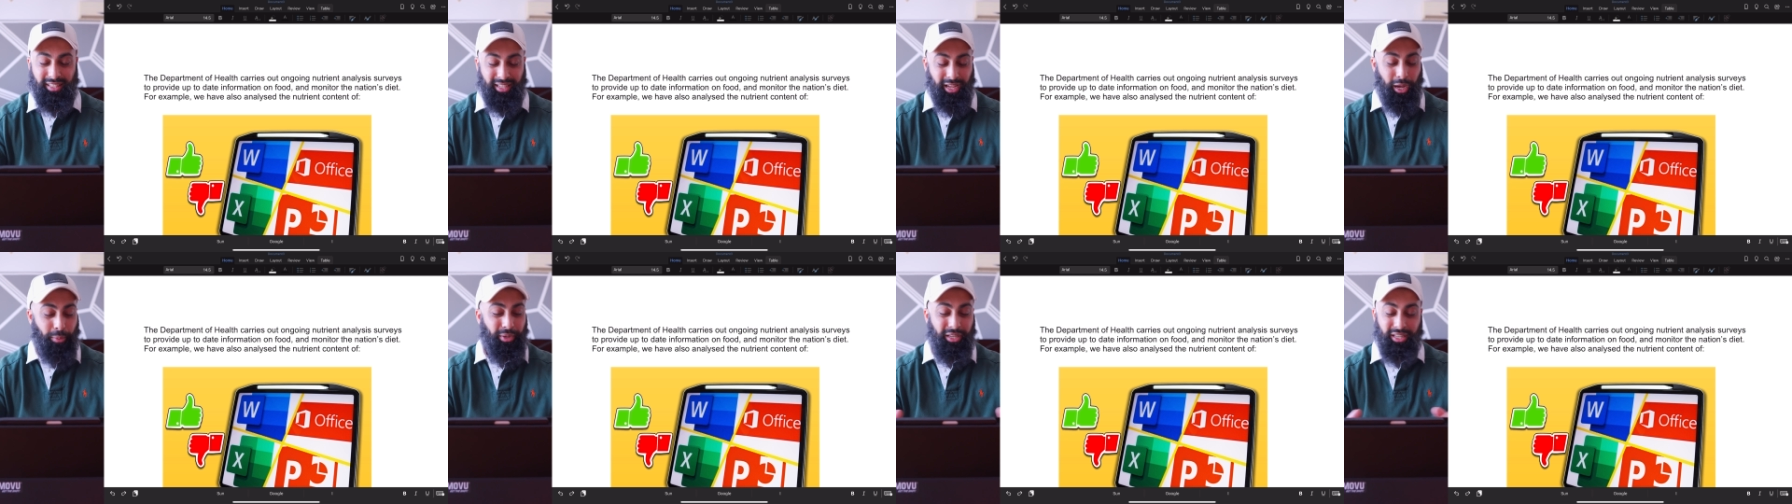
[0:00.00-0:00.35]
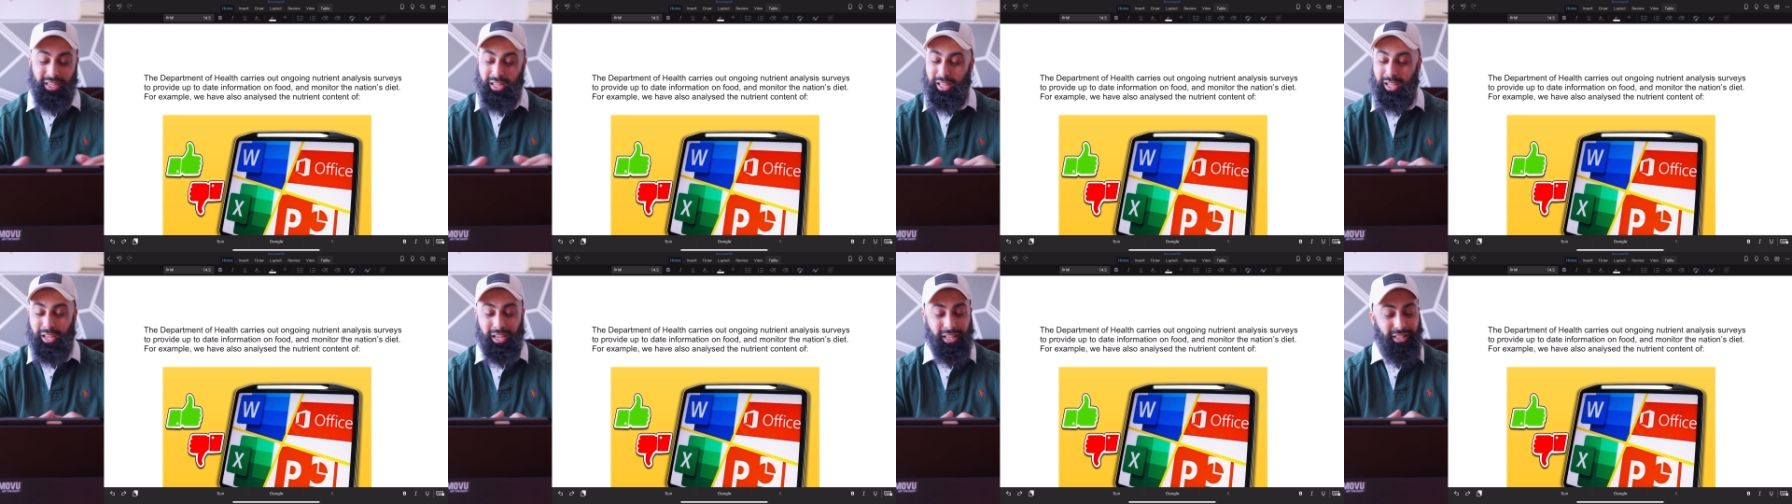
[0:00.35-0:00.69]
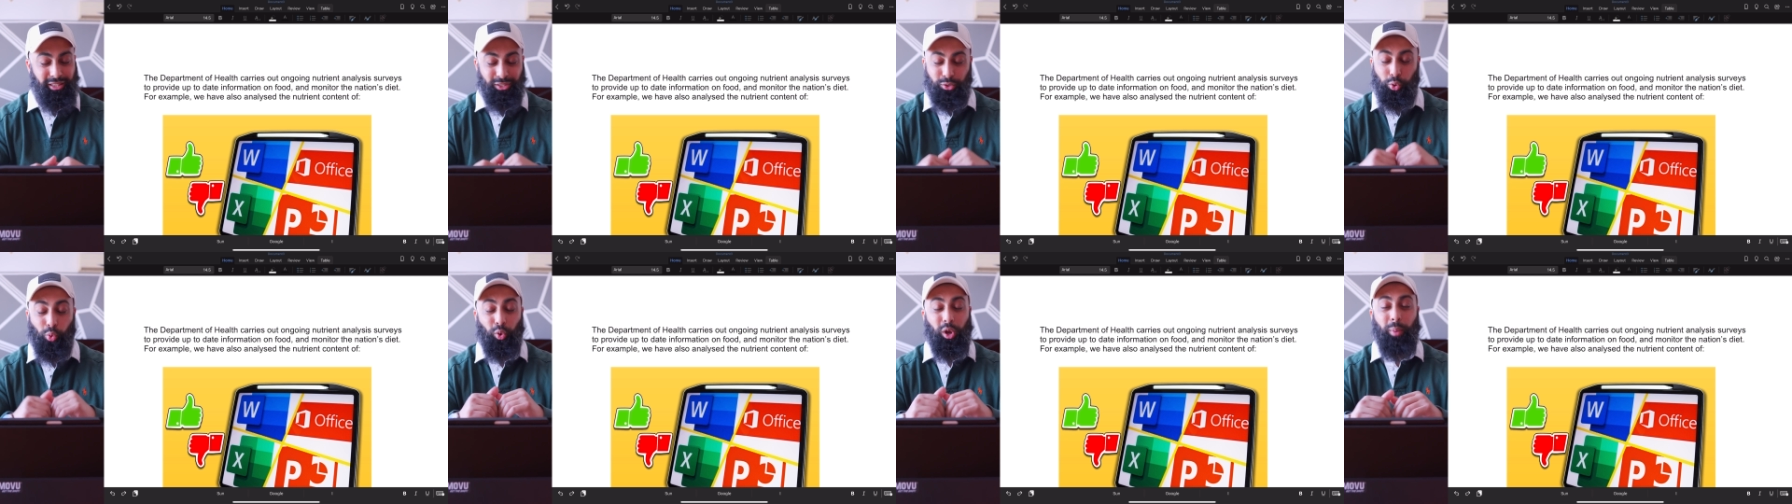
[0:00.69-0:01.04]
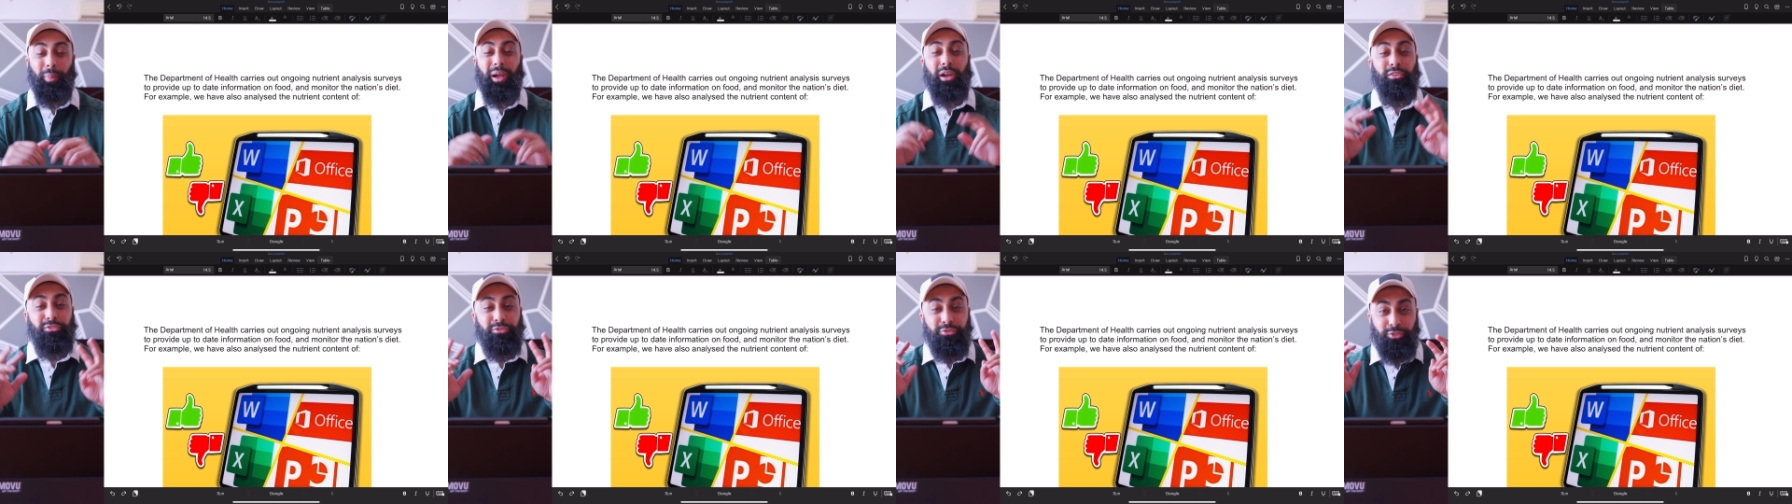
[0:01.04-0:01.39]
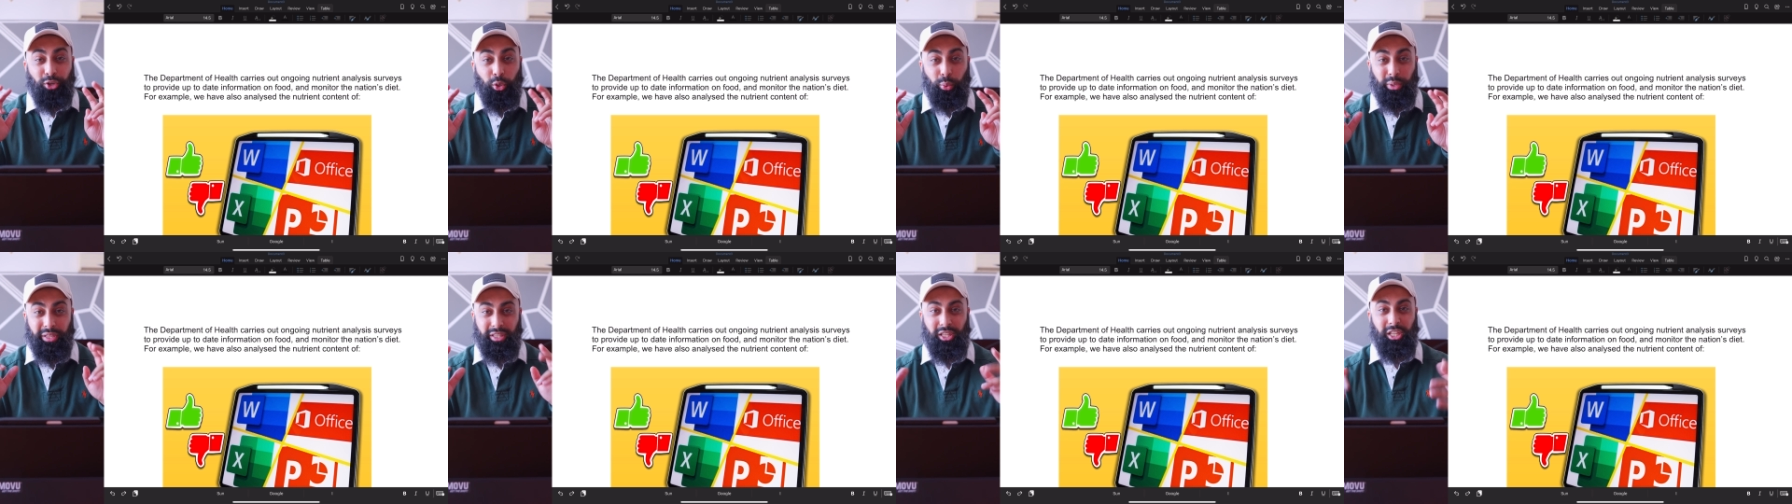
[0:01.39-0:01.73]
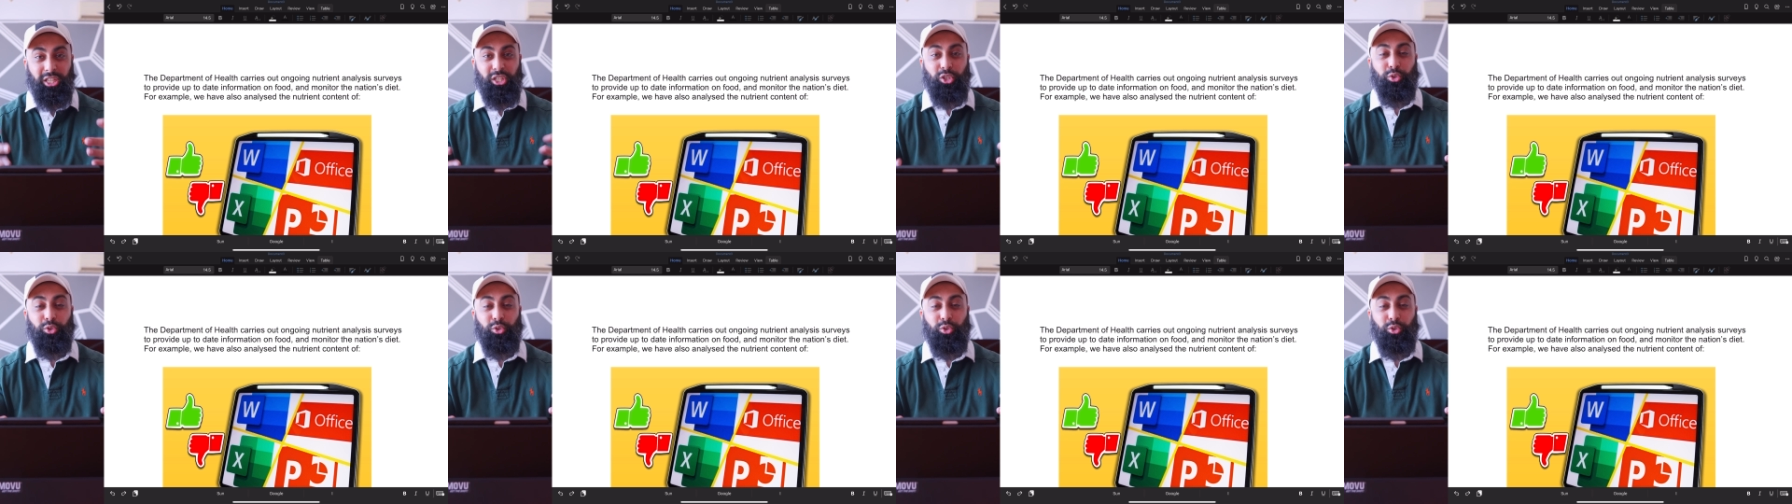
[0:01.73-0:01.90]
I mean, talk about fluid. They